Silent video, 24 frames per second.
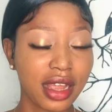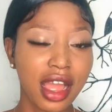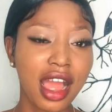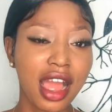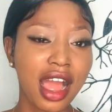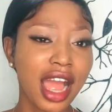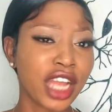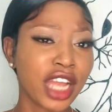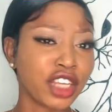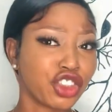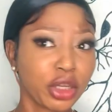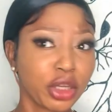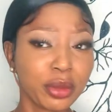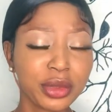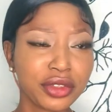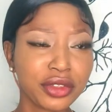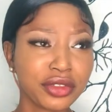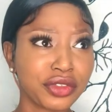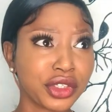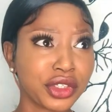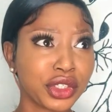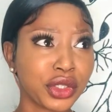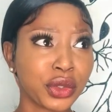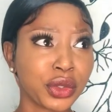I dropped the
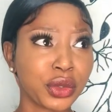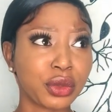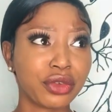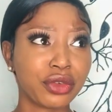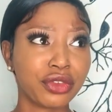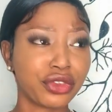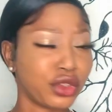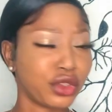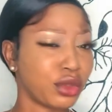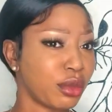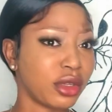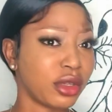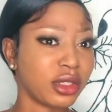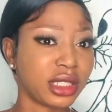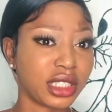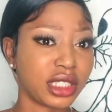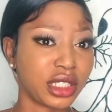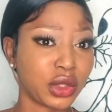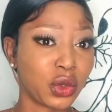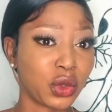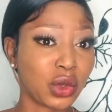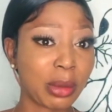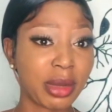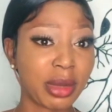video a few months
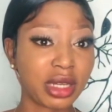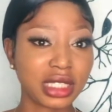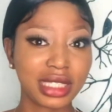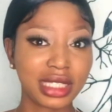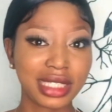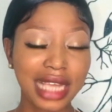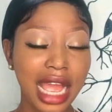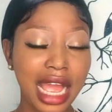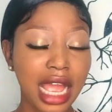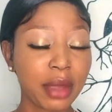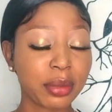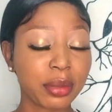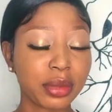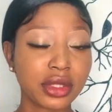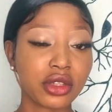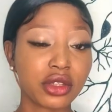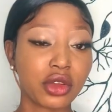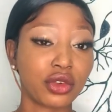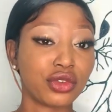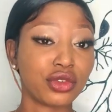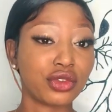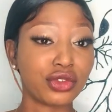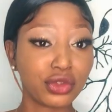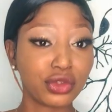ago about the types of
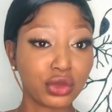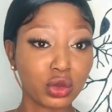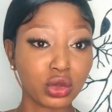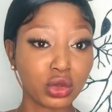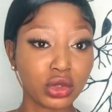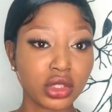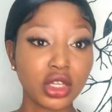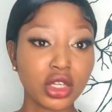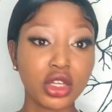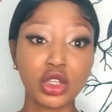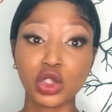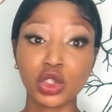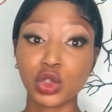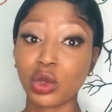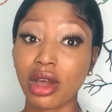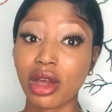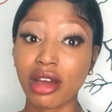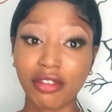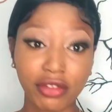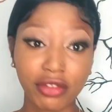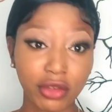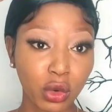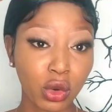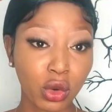food to
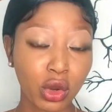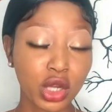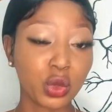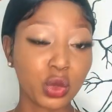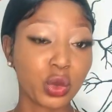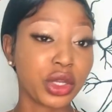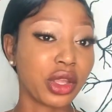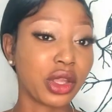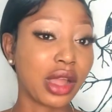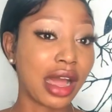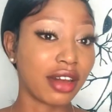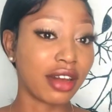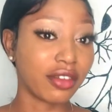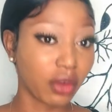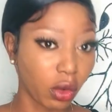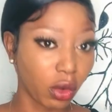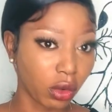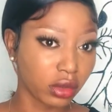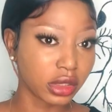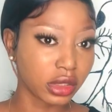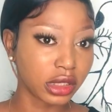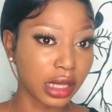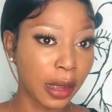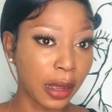avoid when you have
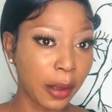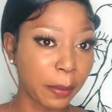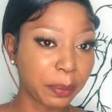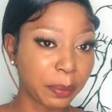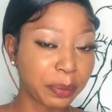ulcer.